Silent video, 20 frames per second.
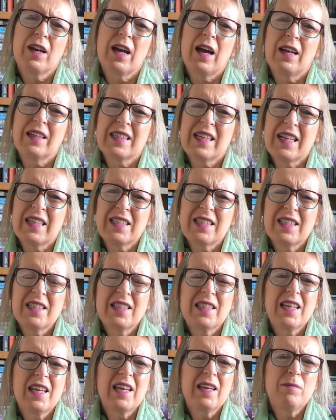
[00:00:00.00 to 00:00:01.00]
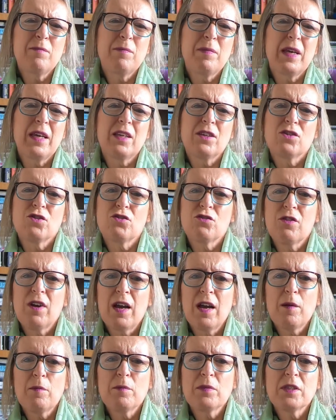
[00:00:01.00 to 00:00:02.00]
identity, being
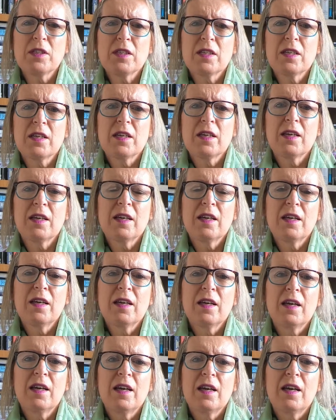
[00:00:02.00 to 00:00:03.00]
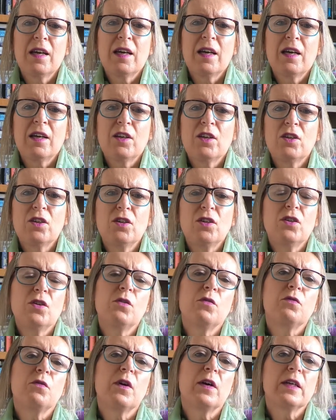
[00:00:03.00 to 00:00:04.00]
trapped.
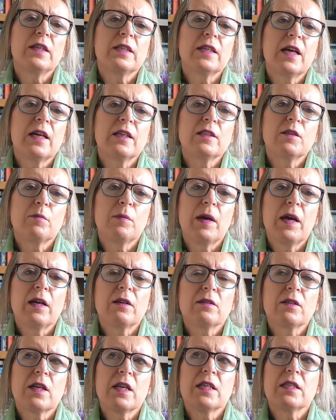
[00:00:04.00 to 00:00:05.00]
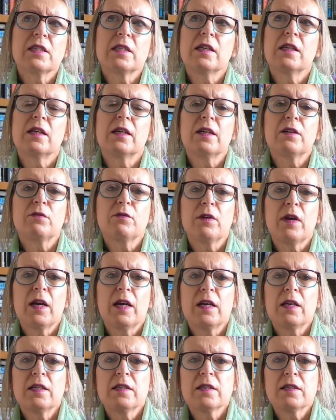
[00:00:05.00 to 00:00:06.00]
You find out about his life
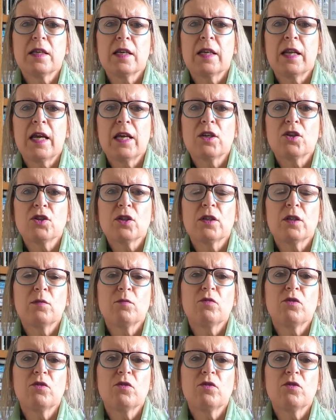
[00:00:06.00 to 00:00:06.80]
as an Asian in